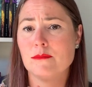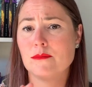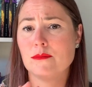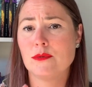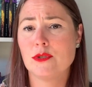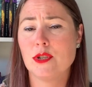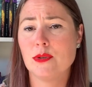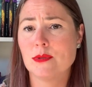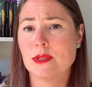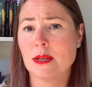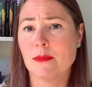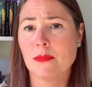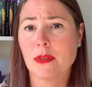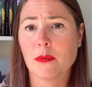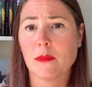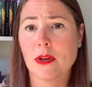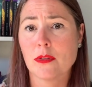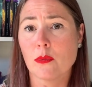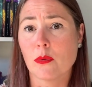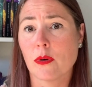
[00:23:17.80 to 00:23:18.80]
do something
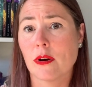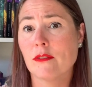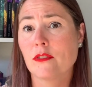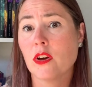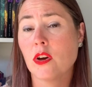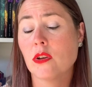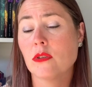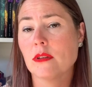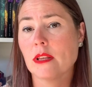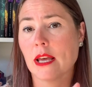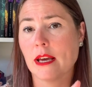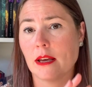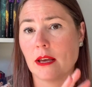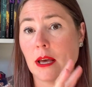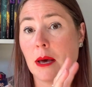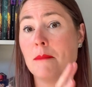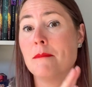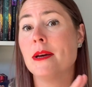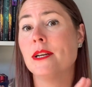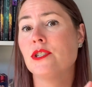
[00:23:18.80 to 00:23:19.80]
with, or like
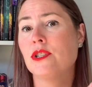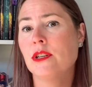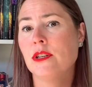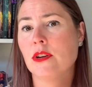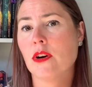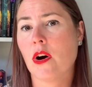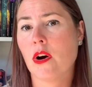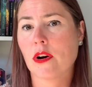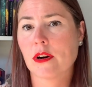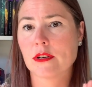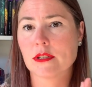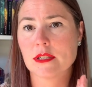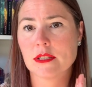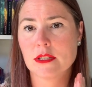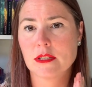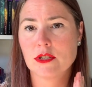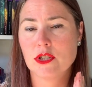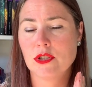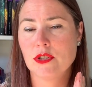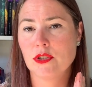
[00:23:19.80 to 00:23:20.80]
commissioned art
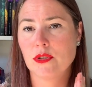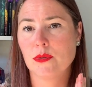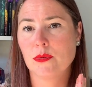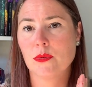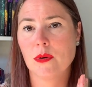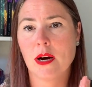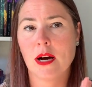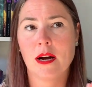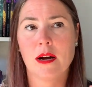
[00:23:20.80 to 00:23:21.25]
to do